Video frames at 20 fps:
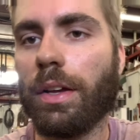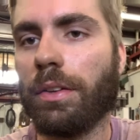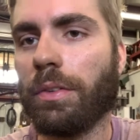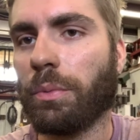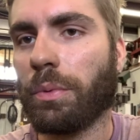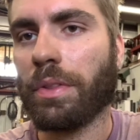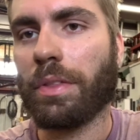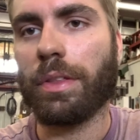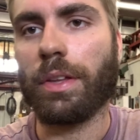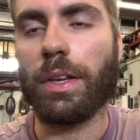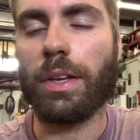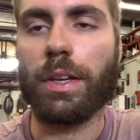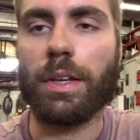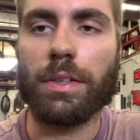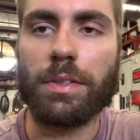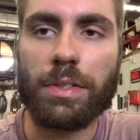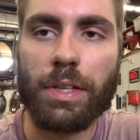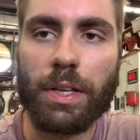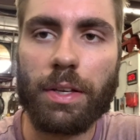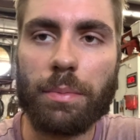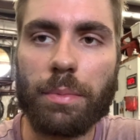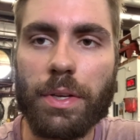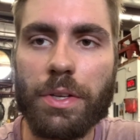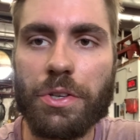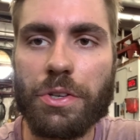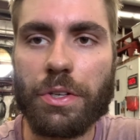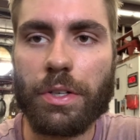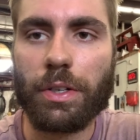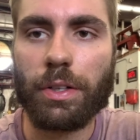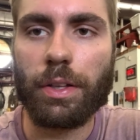with a tape
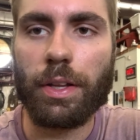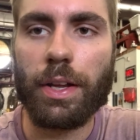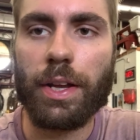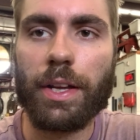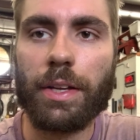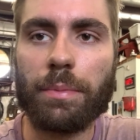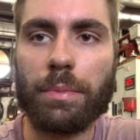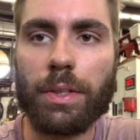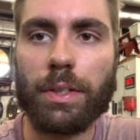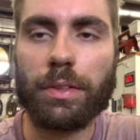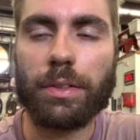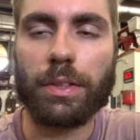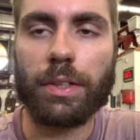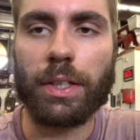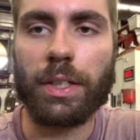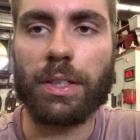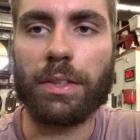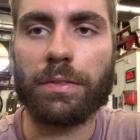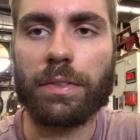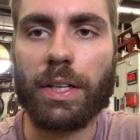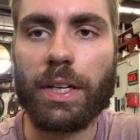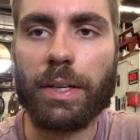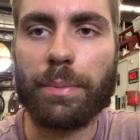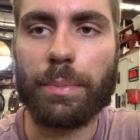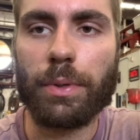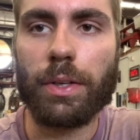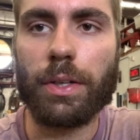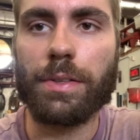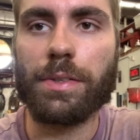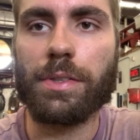measure alignment, kind of
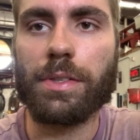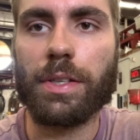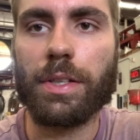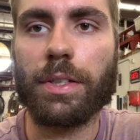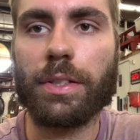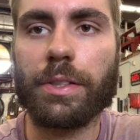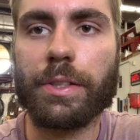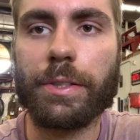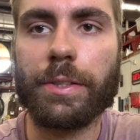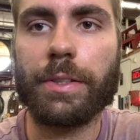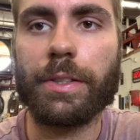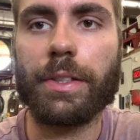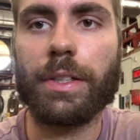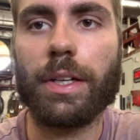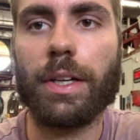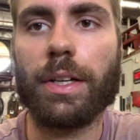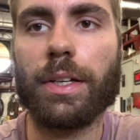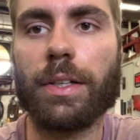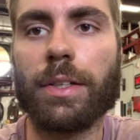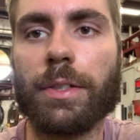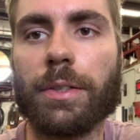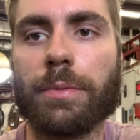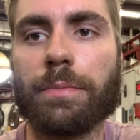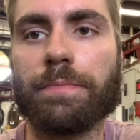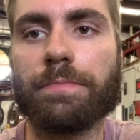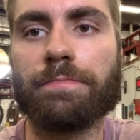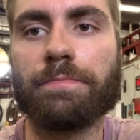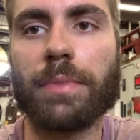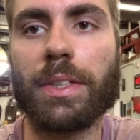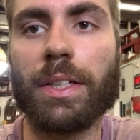eyeballed center.
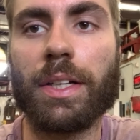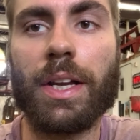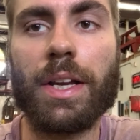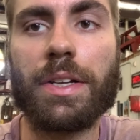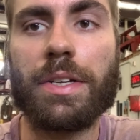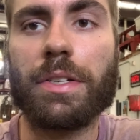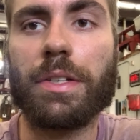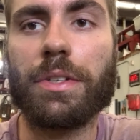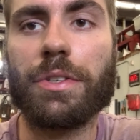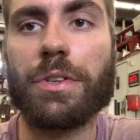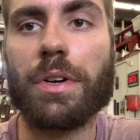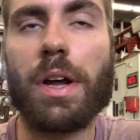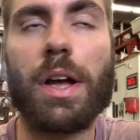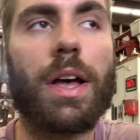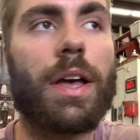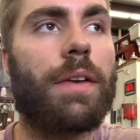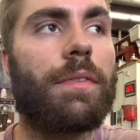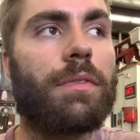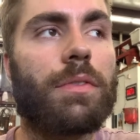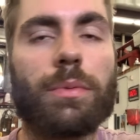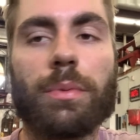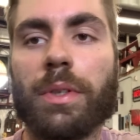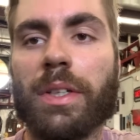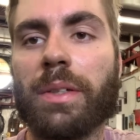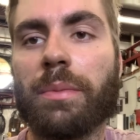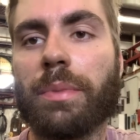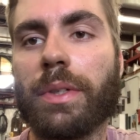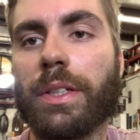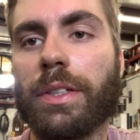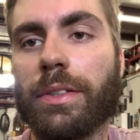It actually drives
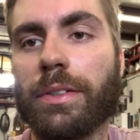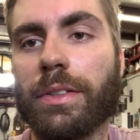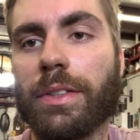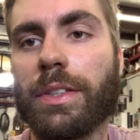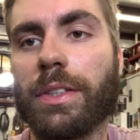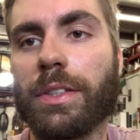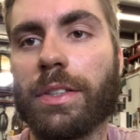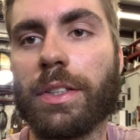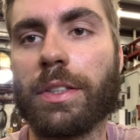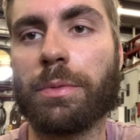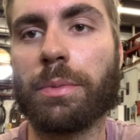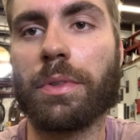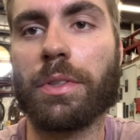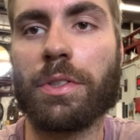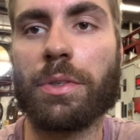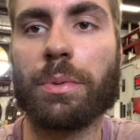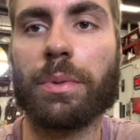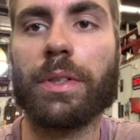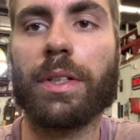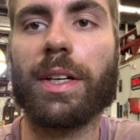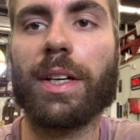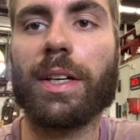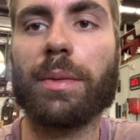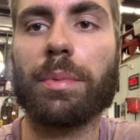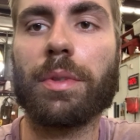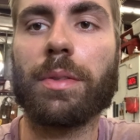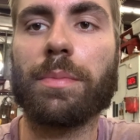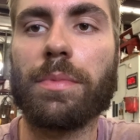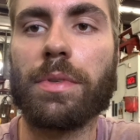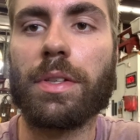way better than it did with the twin
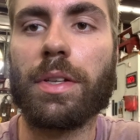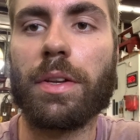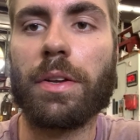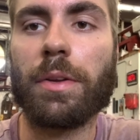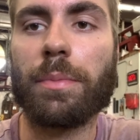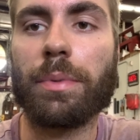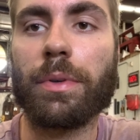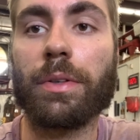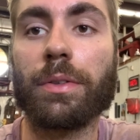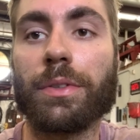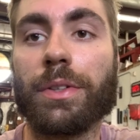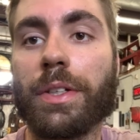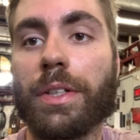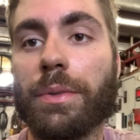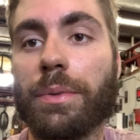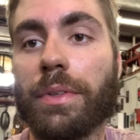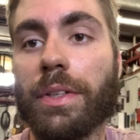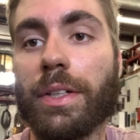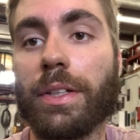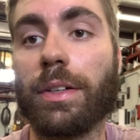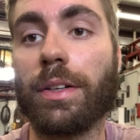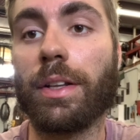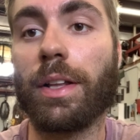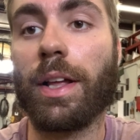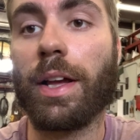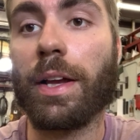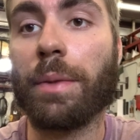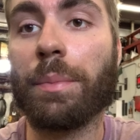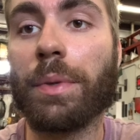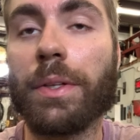I-beam setup already without an
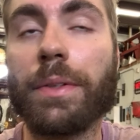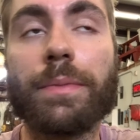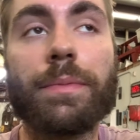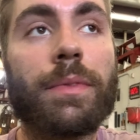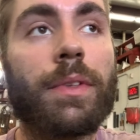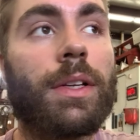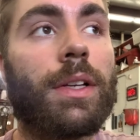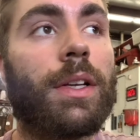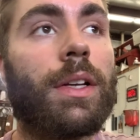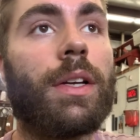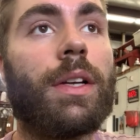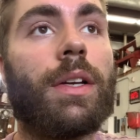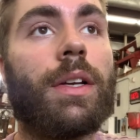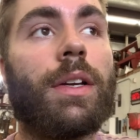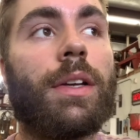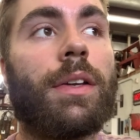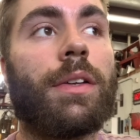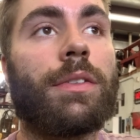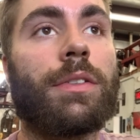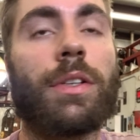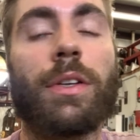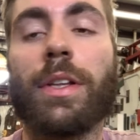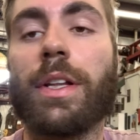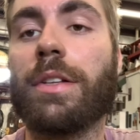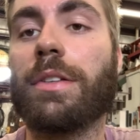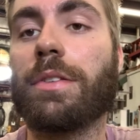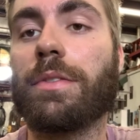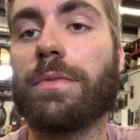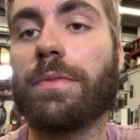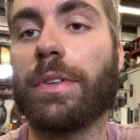alignment. So
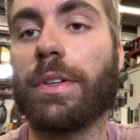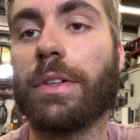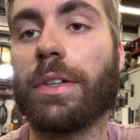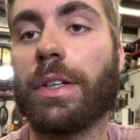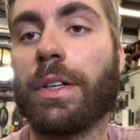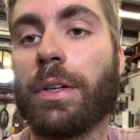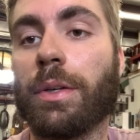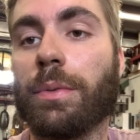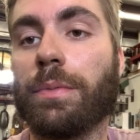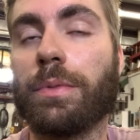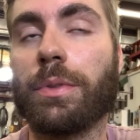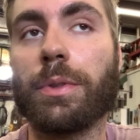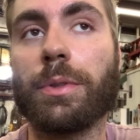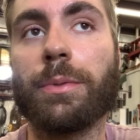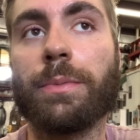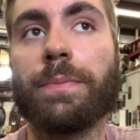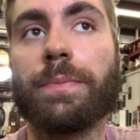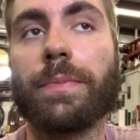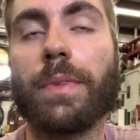that's very hopeful.